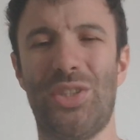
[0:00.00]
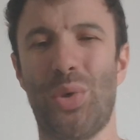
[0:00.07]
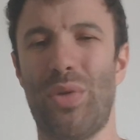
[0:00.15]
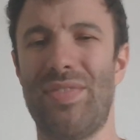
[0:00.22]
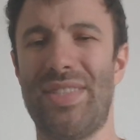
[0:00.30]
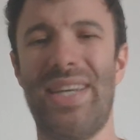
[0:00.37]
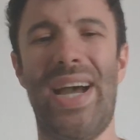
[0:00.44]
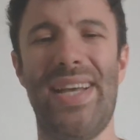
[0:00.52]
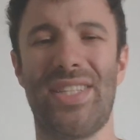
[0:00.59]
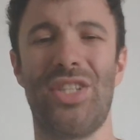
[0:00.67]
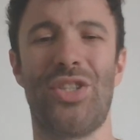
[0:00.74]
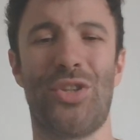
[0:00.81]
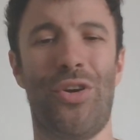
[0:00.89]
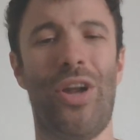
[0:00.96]
that sort of size
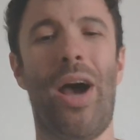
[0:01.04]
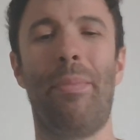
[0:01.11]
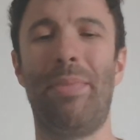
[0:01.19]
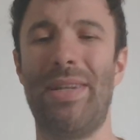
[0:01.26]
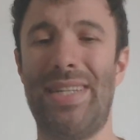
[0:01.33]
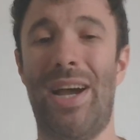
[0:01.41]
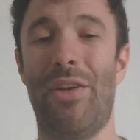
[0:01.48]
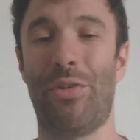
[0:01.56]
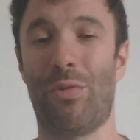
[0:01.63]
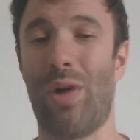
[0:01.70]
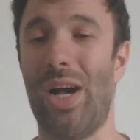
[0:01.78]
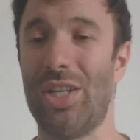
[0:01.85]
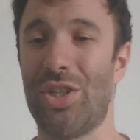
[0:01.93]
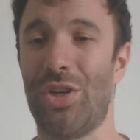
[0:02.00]
concern up and down the
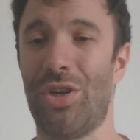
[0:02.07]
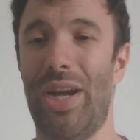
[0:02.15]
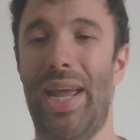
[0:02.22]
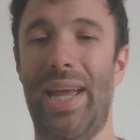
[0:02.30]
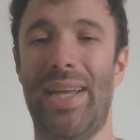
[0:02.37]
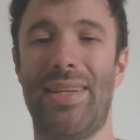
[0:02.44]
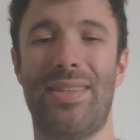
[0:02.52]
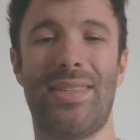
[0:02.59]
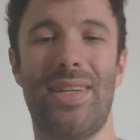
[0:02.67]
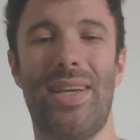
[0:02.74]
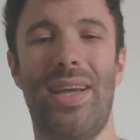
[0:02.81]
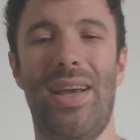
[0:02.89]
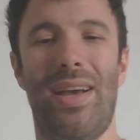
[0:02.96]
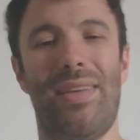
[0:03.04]
roster, and
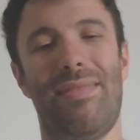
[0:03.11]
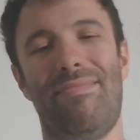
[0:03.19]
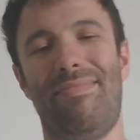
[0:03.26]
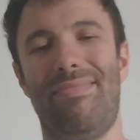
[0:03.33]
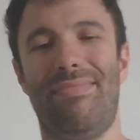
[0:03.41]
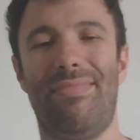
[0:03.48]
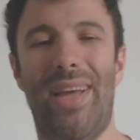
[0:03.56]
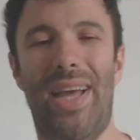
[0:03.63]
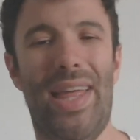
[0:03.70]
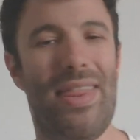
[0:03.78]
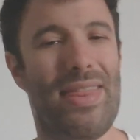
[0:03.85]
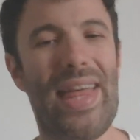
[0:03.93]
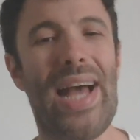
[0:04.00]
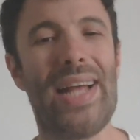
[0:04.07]

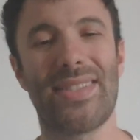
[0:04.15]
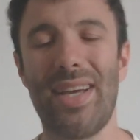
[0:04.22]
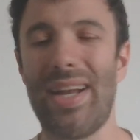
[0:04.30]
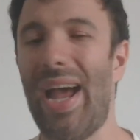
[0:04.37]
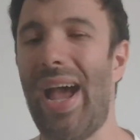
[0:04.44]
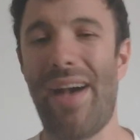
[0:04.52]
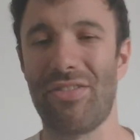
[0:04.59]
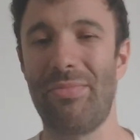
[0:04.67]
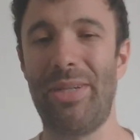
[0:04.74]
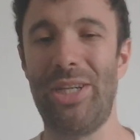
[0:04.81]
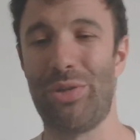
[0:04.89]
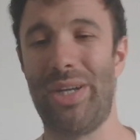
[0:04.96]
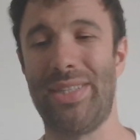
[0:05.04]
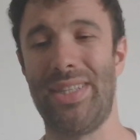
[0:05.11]
that's going to have to
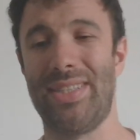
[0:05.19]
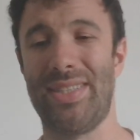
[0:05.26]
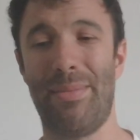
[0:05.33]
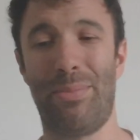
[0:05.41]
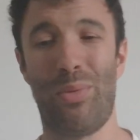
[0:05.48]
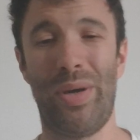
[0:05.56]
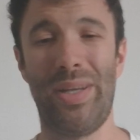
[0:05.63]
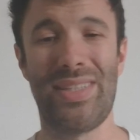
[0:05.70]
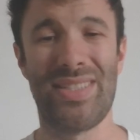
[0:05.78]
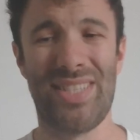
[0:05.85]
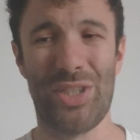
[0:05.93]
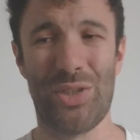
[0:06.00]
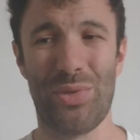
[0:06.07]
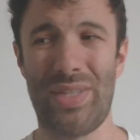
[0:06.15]
be addressed at some point. The
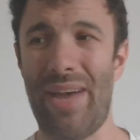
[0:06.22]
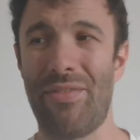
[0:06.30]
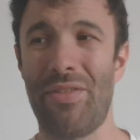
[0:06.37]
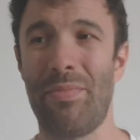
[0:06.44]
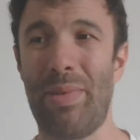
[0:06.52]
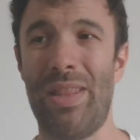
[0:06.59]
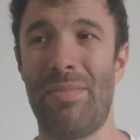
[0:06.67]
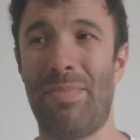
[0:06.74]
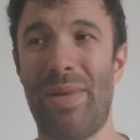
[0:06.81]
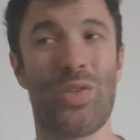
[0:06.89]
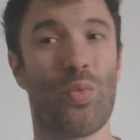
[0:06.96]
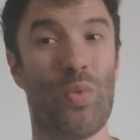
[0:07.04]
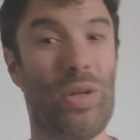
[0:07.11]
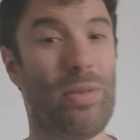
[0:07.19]
Sixers haven't been the
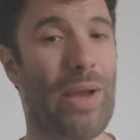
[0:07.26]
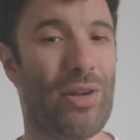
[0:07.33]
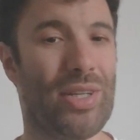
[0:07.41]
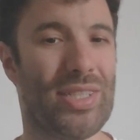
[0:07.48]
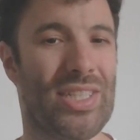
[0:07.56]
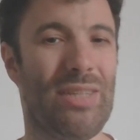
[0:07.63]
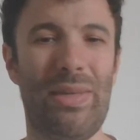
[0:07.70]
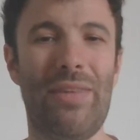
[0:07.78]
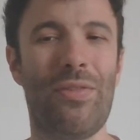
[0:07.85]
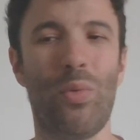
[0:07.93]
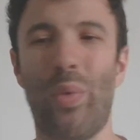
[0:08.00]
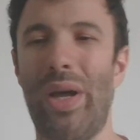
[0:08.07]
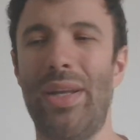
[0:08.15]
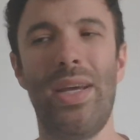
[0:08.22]
best rebounding team,
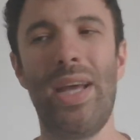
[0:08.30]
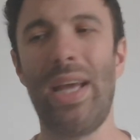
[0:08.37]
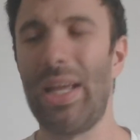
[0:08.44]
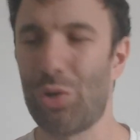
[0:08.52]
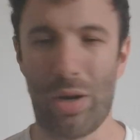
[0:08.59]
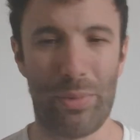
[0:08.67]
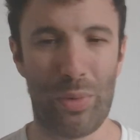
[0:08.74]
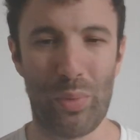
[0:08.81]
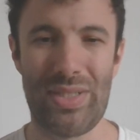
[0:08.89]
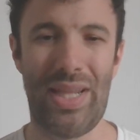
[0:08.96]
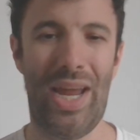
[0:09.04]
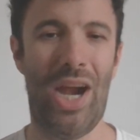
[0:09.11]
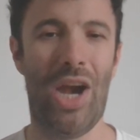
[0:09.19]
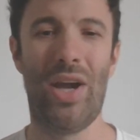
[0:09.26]
even when Drummond was
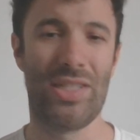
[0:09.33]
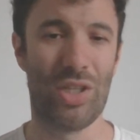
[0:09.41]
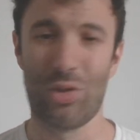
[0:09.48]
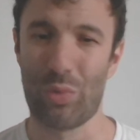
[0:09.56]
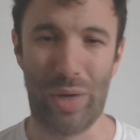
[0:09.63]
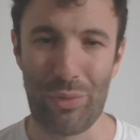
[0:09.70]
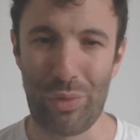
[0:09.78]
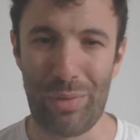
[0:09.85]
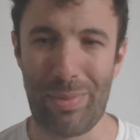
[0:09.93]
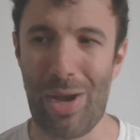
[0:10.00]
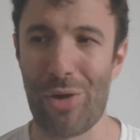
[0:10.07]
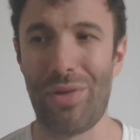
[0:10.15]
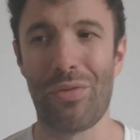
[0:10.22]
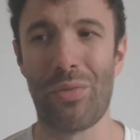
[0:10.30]
there as a great
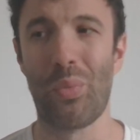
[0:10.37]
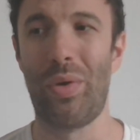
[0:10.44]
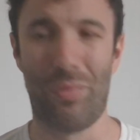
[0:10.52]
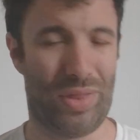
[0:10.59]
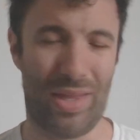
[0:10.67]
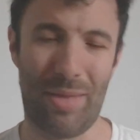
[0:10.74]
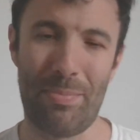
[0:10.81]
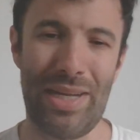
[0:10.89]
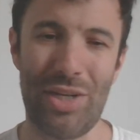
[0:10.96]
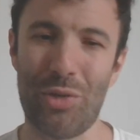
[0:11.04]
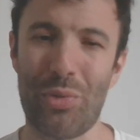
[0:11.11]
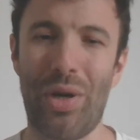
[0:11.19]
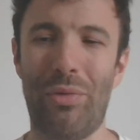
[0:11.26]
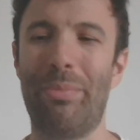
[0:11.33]
rebounder, even with Embiid
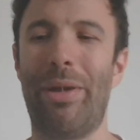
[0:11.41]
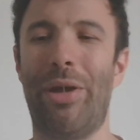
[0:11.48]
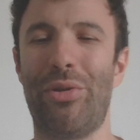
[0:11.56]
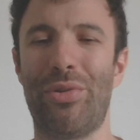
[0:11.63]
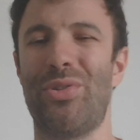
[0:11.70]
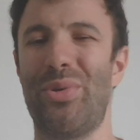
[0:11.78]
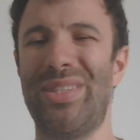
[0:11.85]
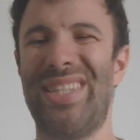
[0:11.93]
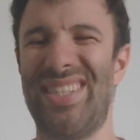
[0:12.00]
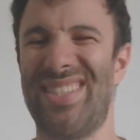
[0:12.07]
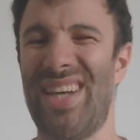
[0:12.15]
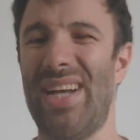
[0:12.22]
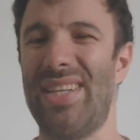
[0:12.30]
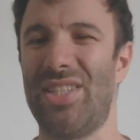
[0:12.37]
a great rebounder. There's always that
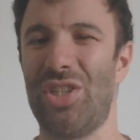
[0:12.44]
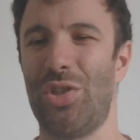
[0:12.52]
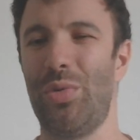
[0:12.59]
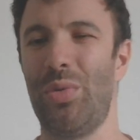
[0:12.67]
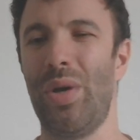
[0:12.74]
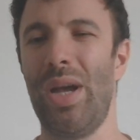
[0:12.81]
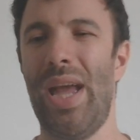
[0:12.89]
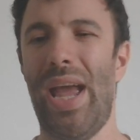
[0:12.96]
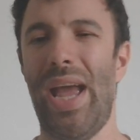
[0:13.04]
size issue,